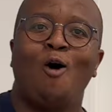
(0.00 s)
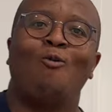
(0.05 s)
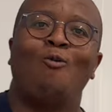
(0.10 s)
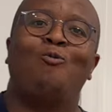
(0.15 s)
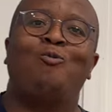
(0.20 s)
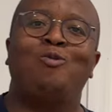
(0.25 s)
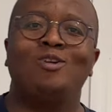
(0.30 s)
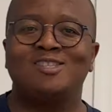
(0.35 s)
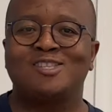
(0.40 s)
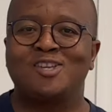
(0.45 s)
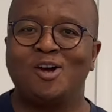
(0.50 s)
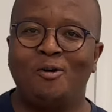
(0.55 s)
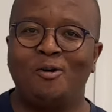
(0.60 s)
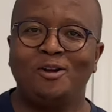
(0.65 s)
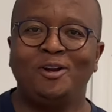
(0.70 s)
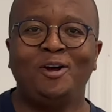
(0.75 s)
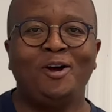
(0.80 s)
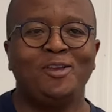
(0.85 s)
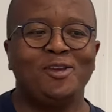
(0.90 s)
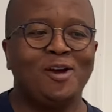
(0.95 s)
What's going
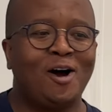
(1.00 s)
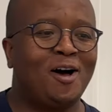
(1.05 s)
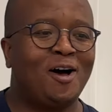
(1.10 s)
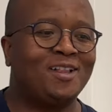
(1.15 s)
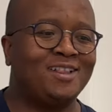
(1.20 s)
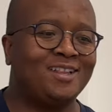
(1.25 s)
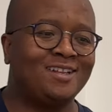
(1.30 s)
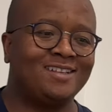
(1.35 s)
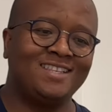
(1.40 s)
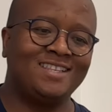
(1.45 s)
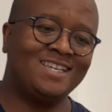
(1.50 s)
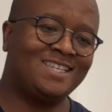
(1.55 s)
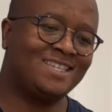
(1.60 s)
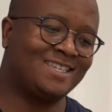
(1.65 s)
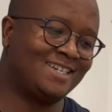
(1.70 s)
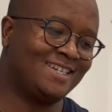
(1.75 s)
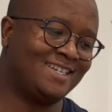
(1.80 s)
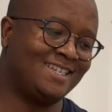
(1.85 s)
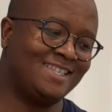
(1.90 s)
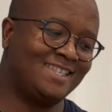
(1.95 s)
on, y'all?
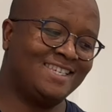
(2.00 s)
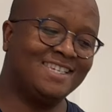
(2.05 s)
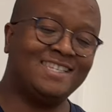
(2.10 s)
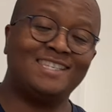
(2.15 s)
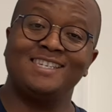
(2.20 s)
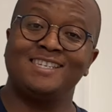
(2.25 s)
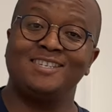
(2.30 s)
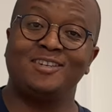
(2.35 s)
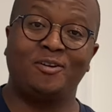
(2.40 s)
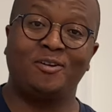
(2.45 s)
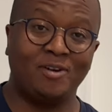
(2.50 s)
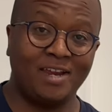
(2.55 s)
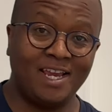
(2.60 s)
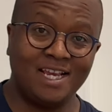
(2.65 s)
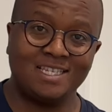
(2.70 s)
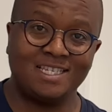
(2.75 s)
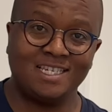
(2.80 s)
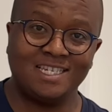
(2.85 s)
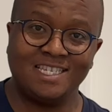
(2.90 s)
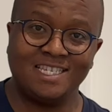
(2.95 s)
Listen, this is
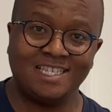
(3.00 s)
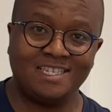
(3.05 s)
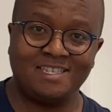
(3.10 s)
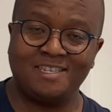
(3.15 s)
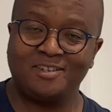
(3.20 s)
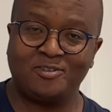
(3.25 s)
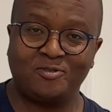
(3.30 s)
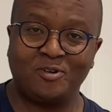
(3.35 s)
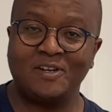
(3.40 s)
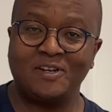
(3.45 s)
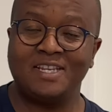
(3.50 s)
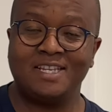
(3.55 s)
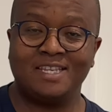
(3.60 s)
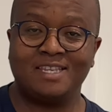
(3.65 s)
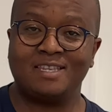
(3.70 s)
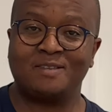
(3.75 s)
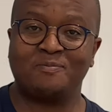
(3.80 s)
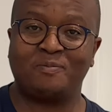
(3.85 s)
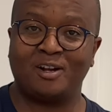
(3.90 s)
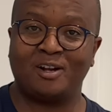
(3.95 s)
crazy. This is crazy. This
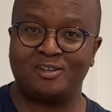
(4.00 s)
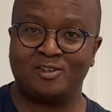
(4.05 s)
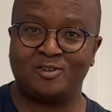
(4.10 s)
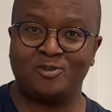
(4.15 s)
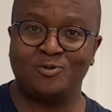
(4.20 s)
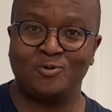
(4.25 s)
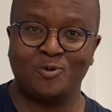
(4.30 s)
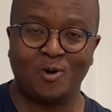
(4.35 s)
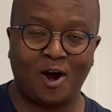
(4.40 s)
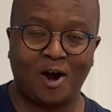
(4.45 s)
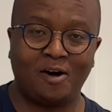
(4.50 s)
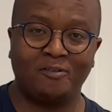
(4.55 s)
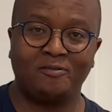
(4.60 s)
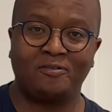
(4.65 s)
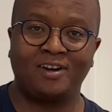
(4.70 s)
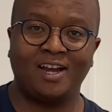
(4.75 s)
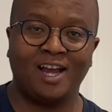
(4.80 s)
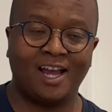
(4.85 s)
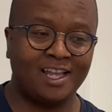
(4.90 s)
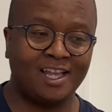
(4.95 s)
is part two of
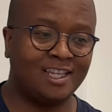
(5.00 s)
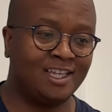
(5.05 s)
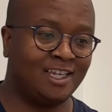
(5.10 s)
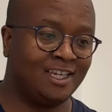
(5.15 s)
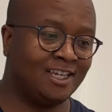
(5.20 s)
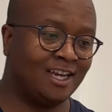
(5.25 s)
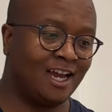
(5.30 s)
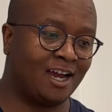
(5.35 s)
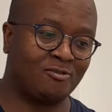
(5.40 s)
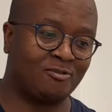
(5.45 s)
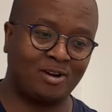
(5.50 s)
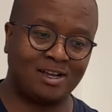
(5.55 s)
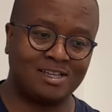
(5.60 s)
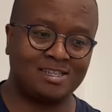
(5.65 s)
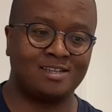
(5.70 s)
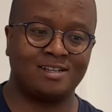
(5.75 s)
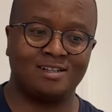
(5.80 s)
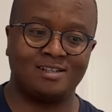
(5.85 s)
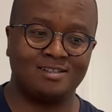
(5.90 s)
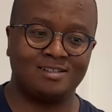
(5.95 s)
Carlee
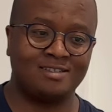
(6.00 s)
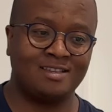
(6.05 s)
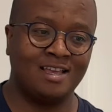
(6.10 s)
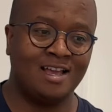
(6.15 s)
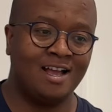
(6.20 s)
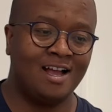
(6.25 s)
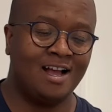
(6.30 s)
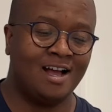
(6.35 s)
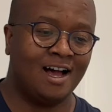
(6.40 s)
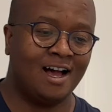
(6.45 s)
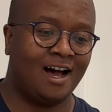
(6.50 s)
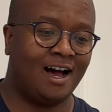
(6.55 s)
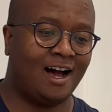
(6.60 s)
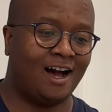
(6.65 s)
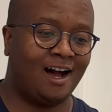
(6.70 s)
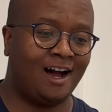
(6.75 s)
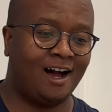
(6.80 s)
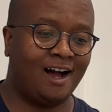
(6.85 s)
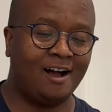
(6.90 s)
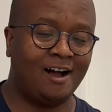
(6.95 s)
Russell's
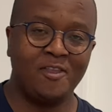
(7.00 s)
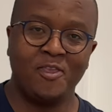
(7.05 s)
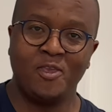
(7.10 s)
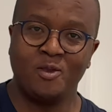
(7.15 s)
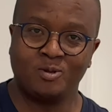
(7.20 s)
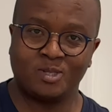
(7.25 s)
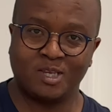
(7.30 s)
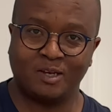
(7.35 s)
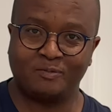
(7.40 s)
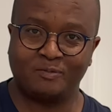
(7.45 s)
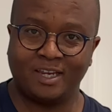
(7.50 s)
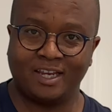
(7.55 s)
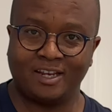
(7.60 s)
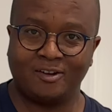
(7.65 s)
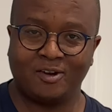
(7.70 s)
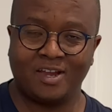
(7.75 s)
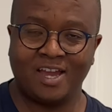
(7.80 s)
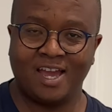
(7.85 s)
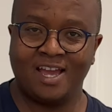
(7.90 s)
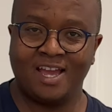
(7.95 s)
news update,
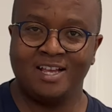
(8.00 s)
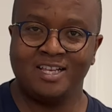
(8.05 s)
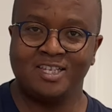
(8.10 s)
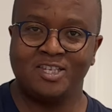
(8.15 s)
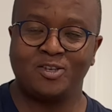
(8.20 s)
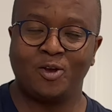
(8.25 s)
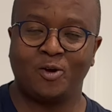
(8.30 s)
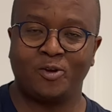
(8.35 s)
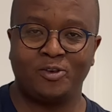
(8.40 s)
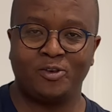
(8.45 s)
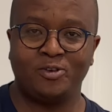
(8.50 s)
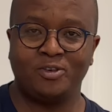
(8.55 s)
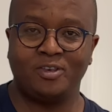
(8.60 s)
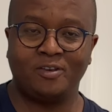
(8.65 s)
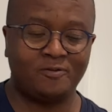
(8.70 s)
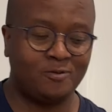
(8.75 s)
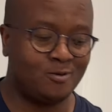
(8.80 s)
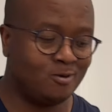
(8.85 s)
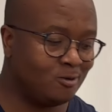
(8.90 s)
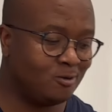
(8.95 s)
okay? So if
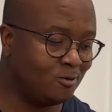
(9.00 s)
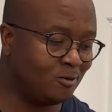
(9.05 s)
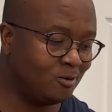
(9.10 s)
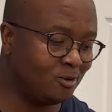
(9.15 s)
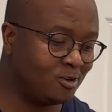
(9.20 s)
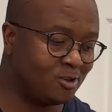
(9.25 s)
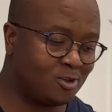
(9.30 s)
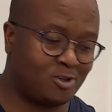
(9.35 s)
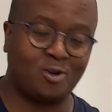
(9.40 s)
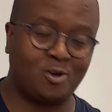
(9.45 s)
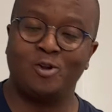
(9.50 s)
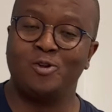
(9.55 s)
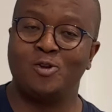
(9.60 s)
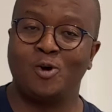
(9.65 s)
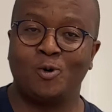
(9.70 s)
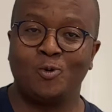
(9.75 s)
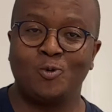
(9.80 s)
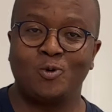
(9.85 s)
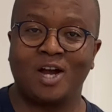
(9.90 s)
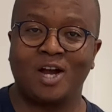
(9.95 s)
you don't know
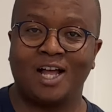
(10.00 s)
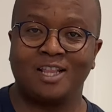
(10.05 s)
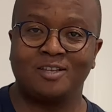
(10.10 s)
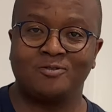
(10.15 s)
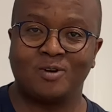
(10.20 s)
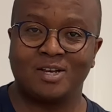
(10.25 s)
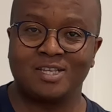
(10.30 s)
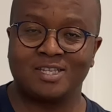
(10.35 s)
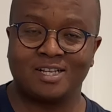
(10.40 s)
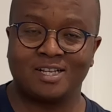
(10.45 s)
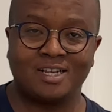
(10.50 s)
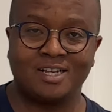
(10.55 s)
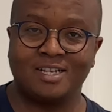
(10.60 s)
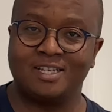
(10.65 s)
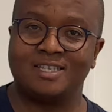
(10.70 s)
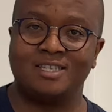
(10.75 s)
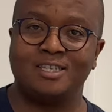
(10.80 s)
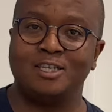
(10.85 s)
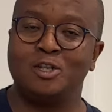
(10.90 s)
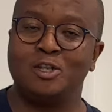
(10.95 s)
who Carlee Russell is,
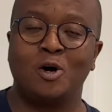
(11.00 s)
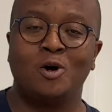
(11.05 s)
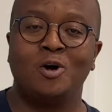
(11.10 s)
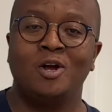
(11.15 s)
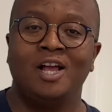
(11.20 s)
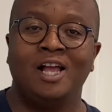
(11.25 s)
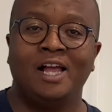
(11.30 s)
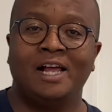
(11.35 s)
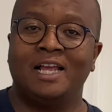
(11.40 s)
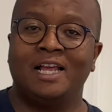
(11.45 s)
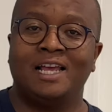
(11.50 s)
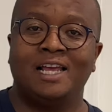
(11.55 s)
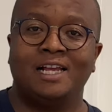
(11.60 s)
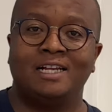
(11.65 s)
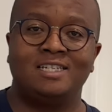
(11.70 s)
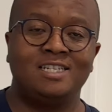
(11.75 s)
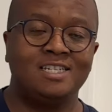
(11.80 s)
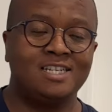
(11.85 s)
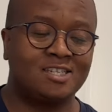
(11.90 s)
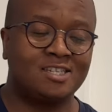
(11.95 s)
you know,
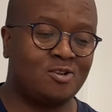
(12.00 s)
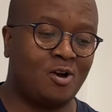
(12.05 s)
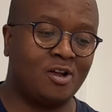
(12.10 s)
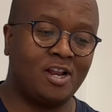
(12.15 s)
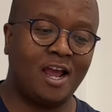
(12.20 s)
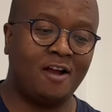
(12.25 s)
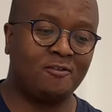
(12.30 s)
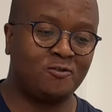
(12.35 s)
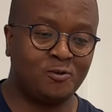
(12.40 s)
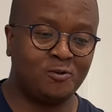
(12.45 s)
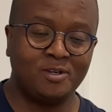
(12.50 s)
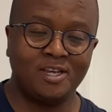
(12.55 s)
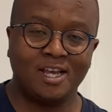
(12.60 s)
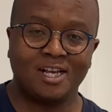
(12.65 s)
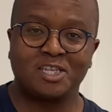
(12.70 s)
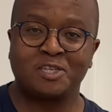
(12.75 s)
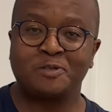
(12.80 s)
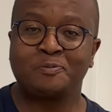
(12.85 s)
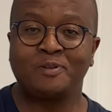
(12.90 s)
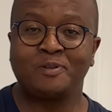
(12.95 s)
she does not have to be
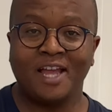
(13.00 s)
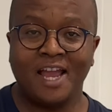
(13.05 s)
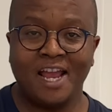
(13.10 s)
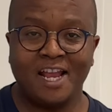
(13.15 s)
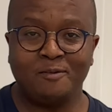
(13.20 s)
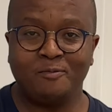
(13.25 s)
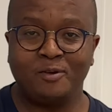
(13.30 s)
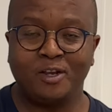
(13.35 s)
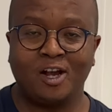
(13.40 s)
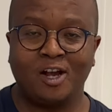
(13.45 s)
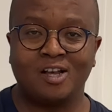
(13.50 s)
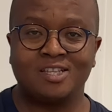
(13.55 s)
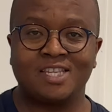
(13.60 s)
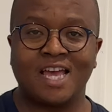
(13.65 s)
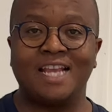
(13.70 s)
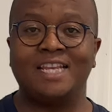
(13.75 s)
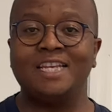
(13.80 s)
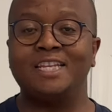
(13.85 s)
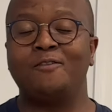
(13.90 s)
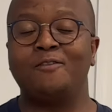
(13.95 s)
explained because I
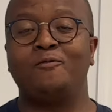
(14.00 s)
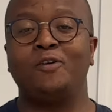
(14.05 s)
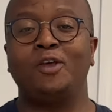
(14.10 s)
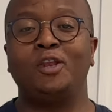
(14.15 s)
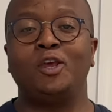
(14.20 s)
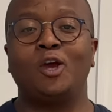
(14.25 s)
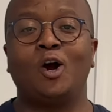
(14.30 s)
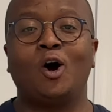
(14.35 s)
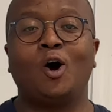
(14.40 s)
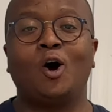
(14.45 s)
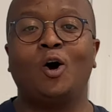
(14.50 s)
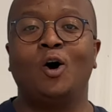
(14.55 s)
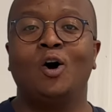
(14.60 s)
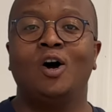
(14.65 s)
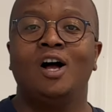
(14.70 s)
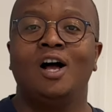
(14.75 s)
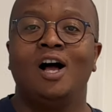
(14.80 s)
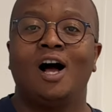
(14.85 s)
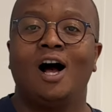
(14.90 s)
did a video